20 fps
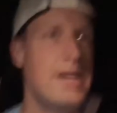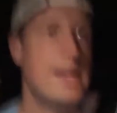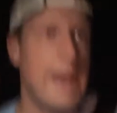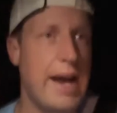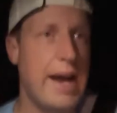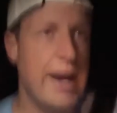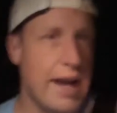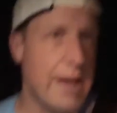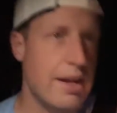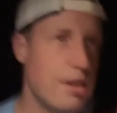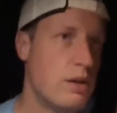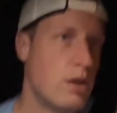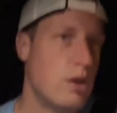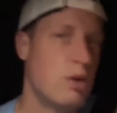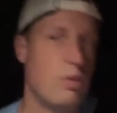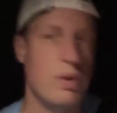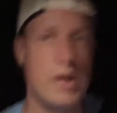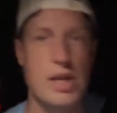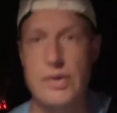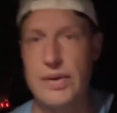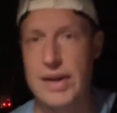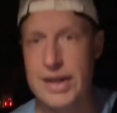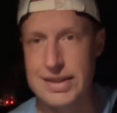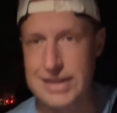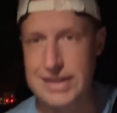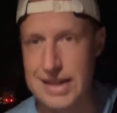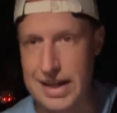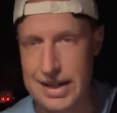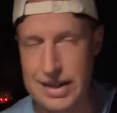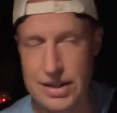And when you get
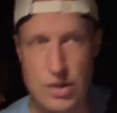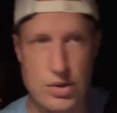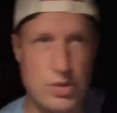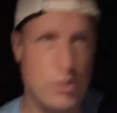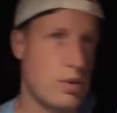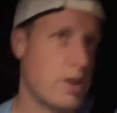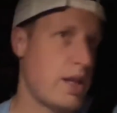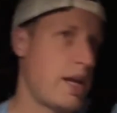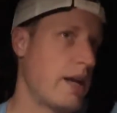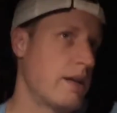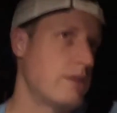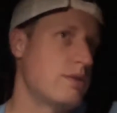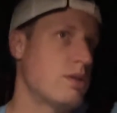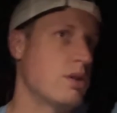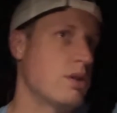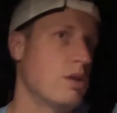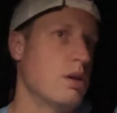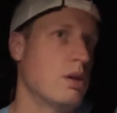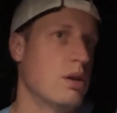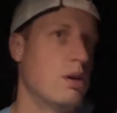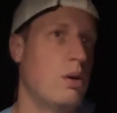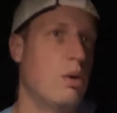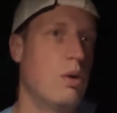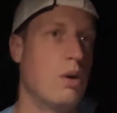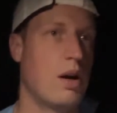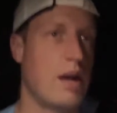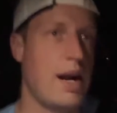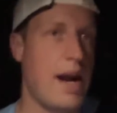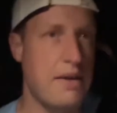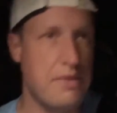diagnosed with cancer
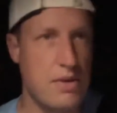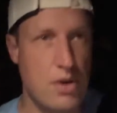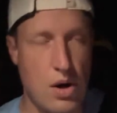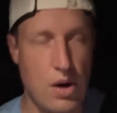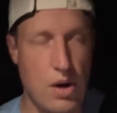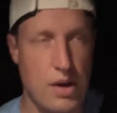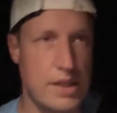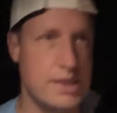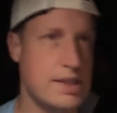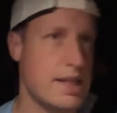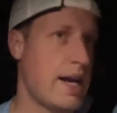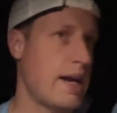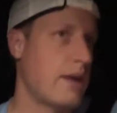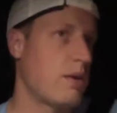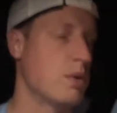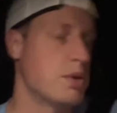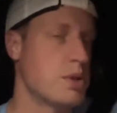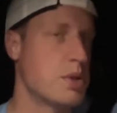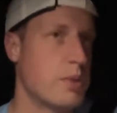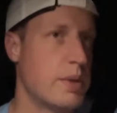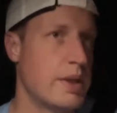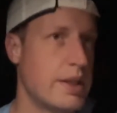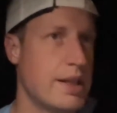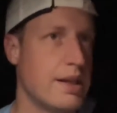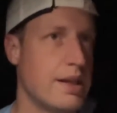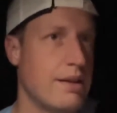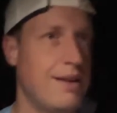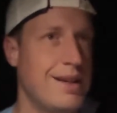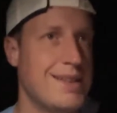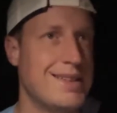or have a heart attack or do
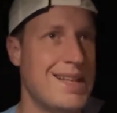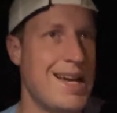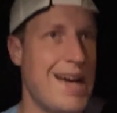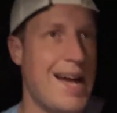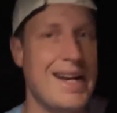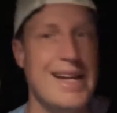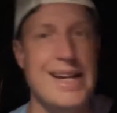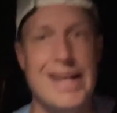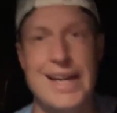anything like that,